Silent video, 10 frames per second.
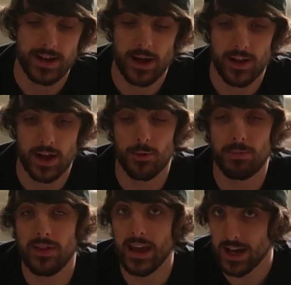Now that could
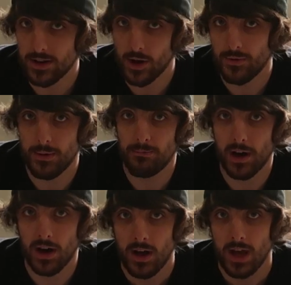be the end of
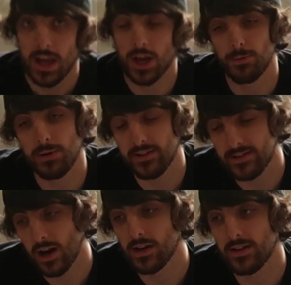November. It could be the
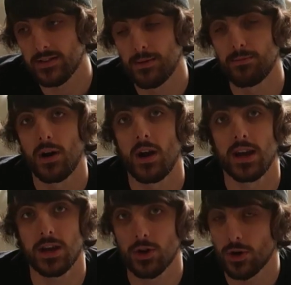start of December.
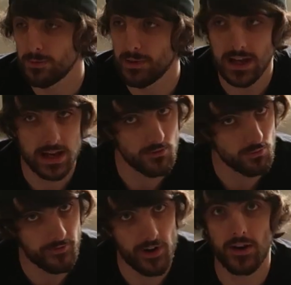It could be
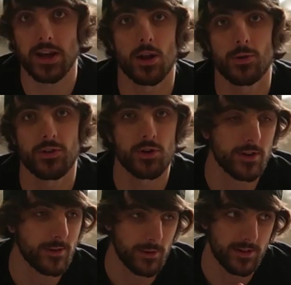very close to
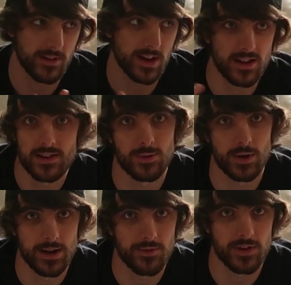Christmas, like the
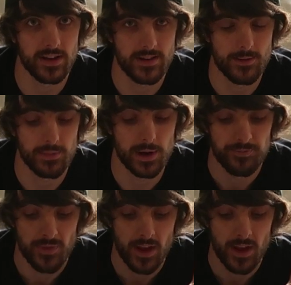20th of December.